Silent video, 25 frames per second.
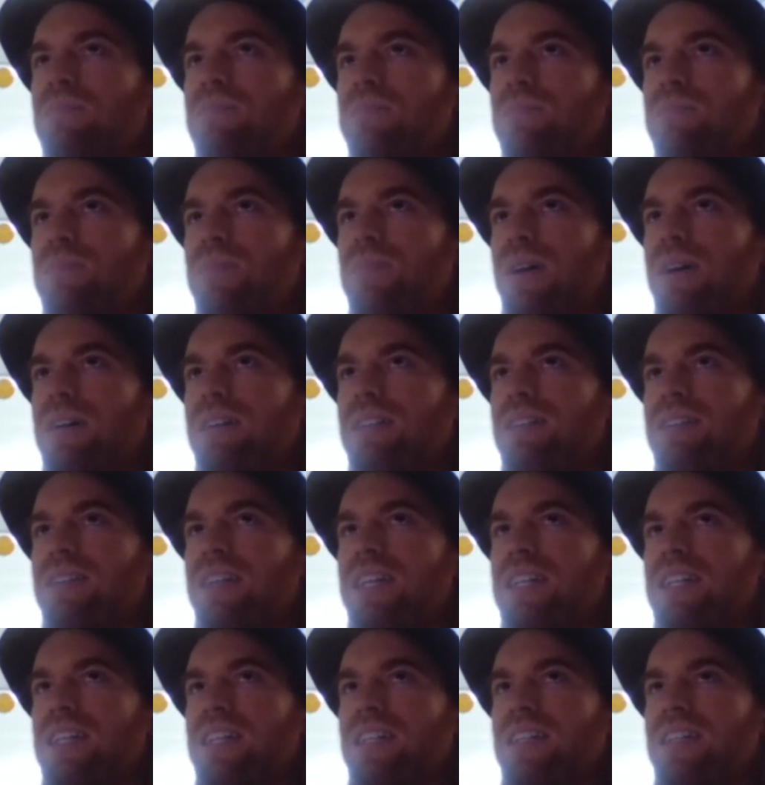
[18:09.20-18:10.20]
but
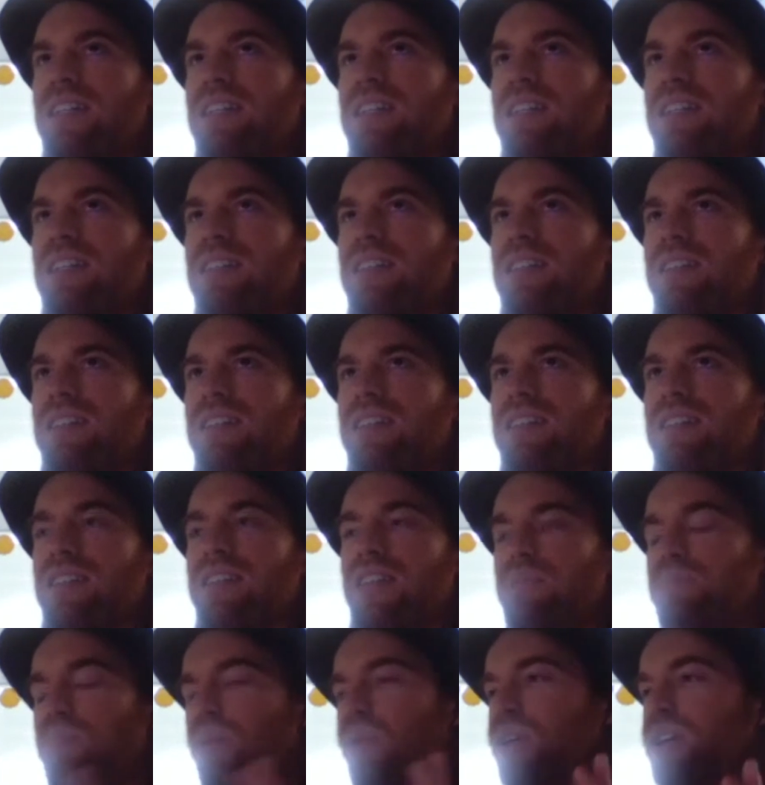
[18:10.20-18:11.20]
like
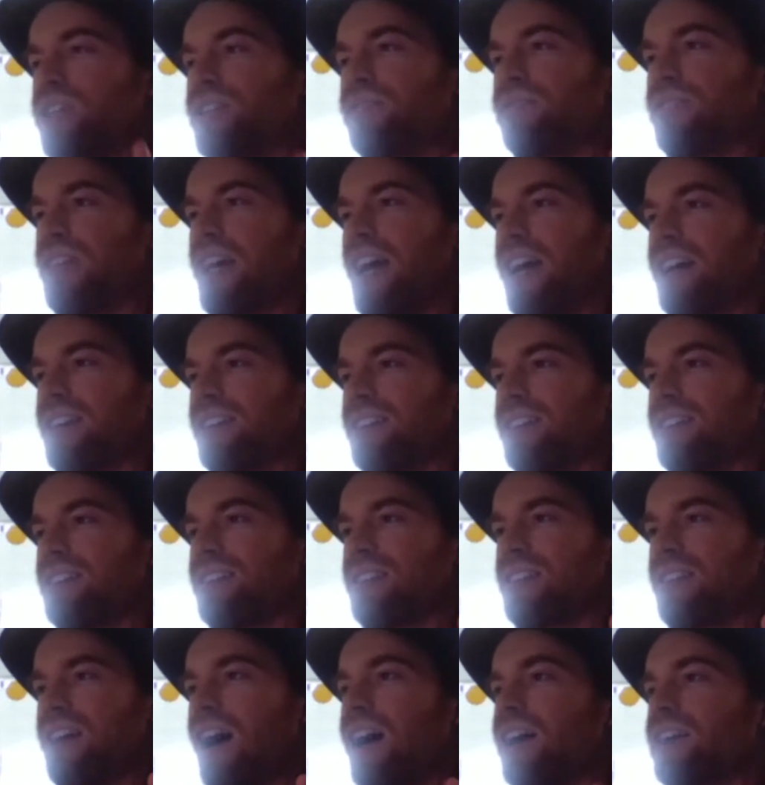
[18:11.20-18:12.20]
the point of that
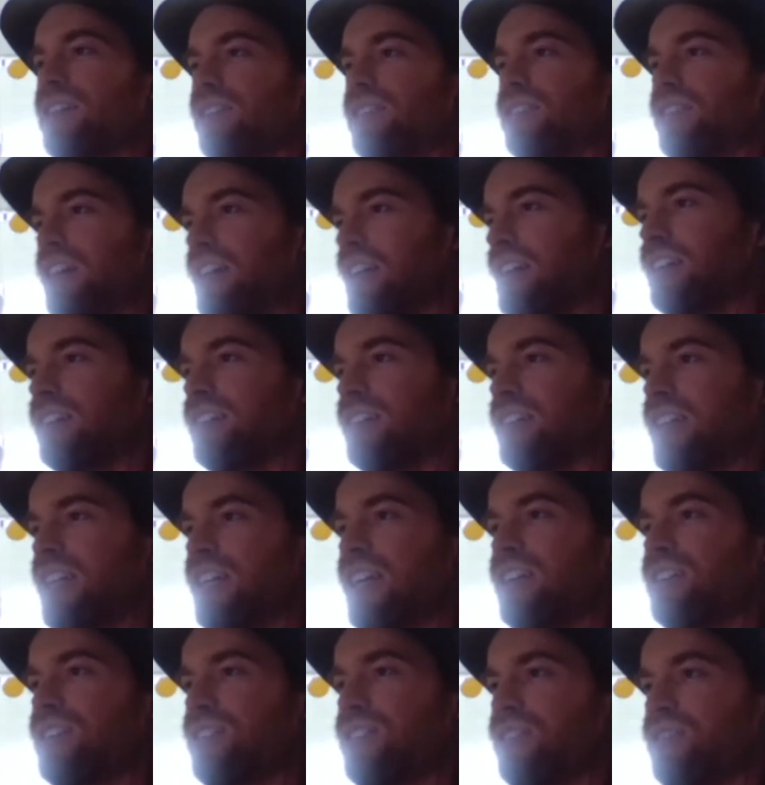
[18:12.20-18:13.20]
is not to like
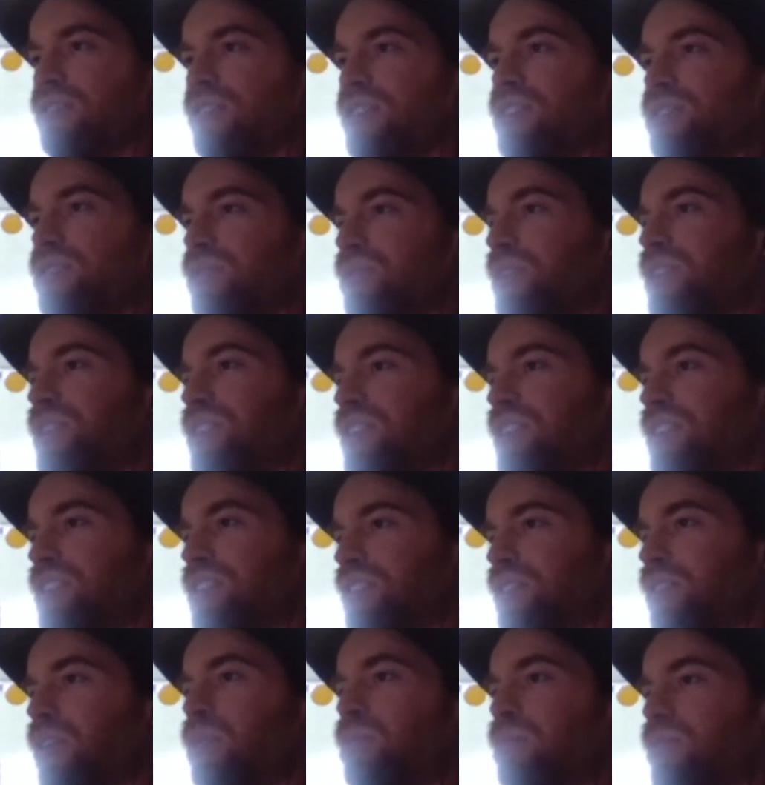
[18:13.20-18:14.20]
dig into your intuitions
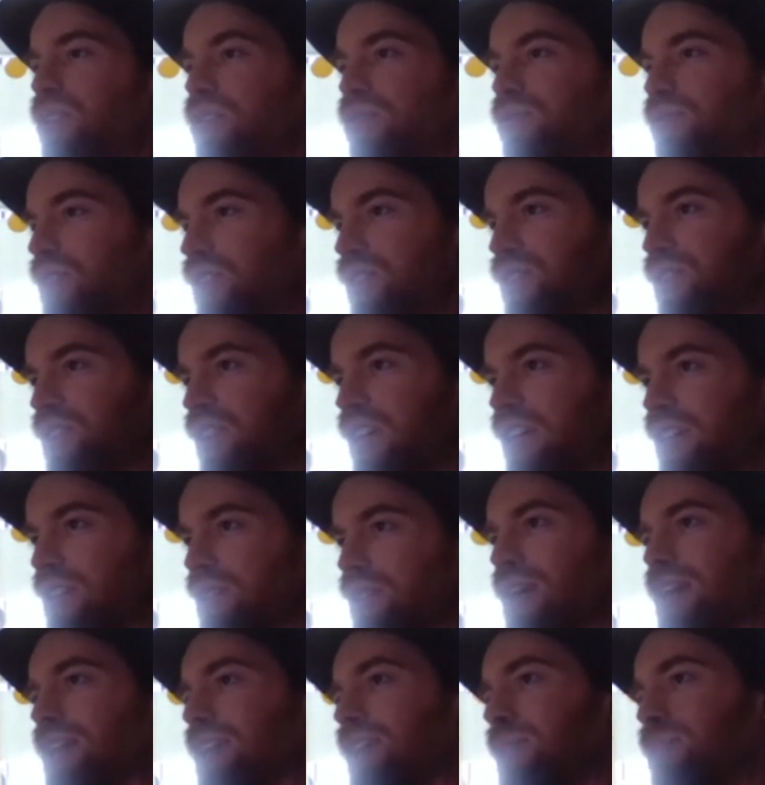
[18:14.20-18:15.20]
in hopes of just like
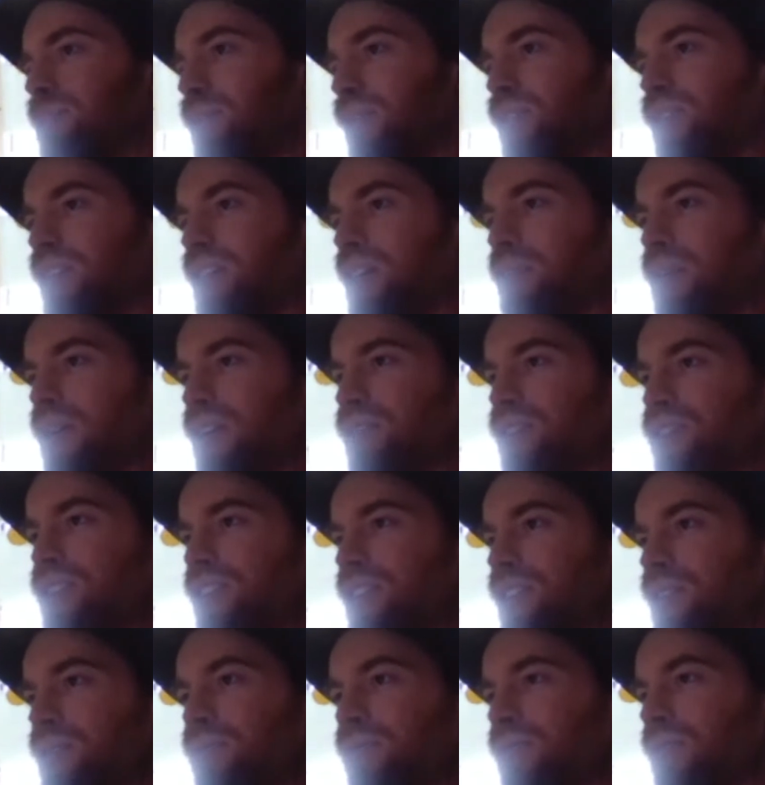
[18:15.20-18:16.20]
directly building a better
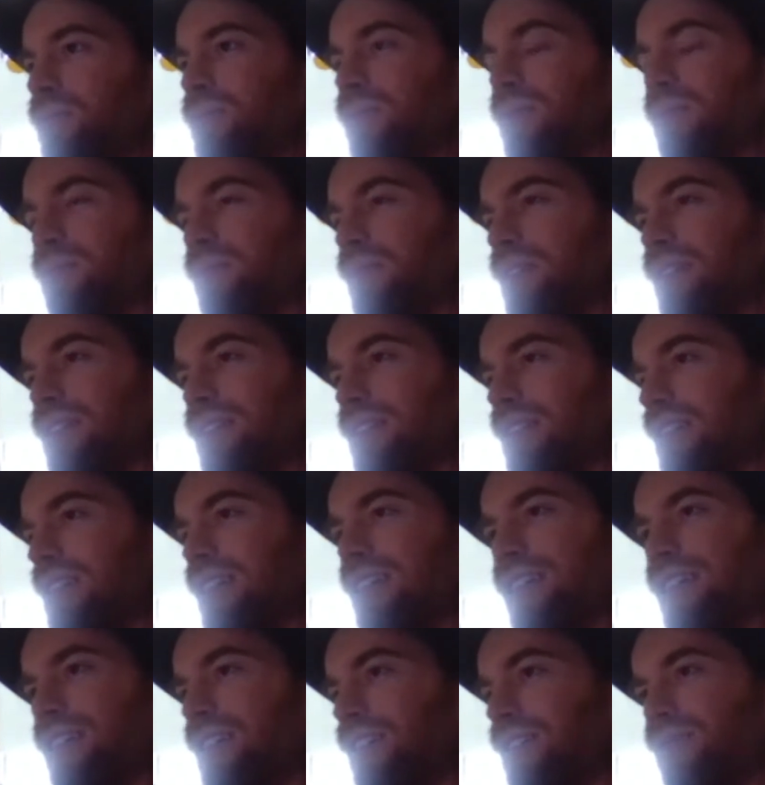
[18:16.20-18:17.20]
system from them, because
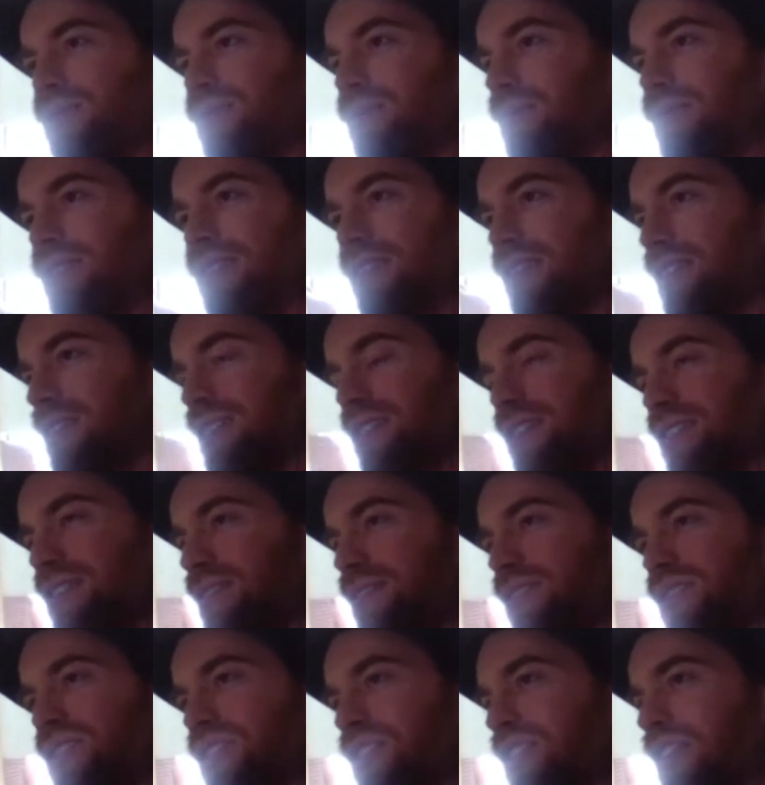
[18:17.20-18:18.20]
like that's
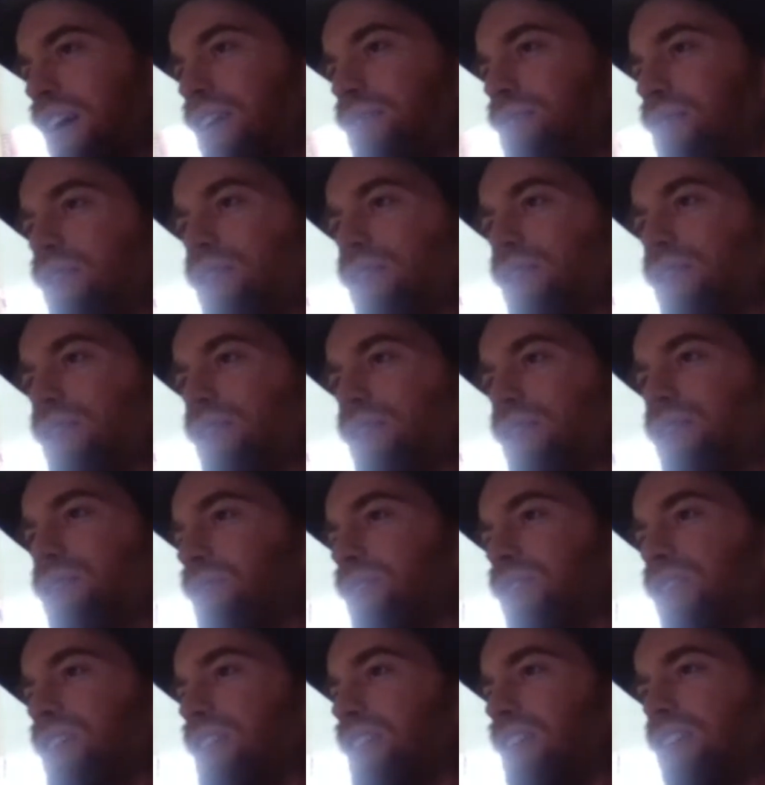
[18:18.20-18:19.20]
just not very, very
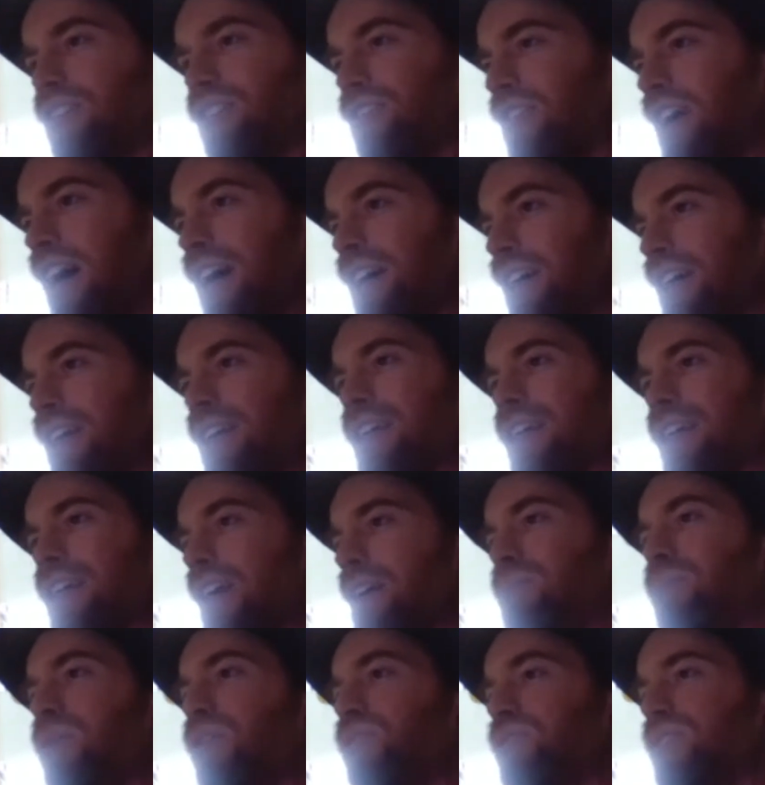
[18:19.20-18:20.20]
realistic. You're not going to
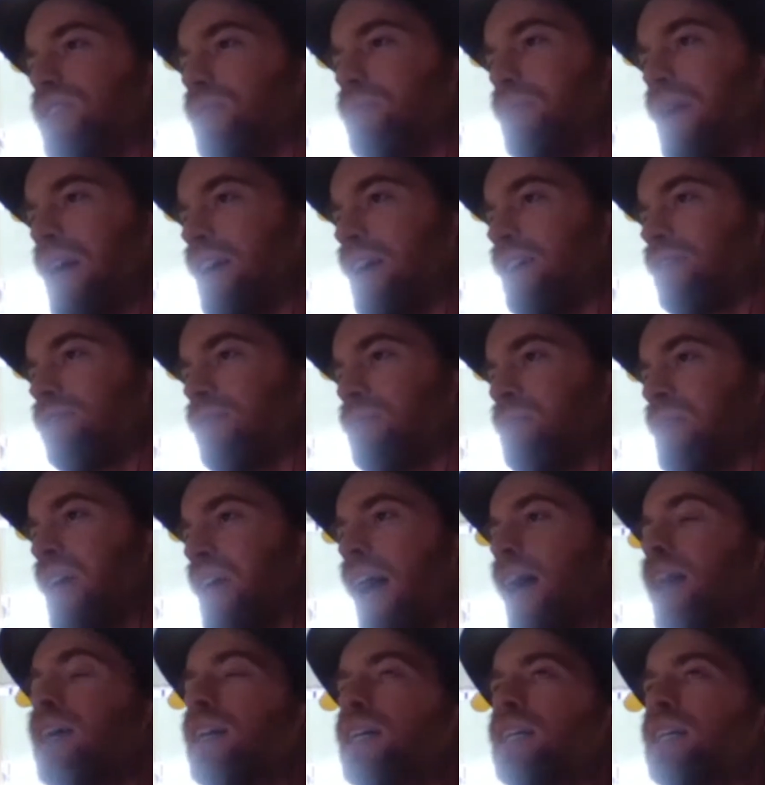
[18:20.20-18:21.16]
get most of the bang from that.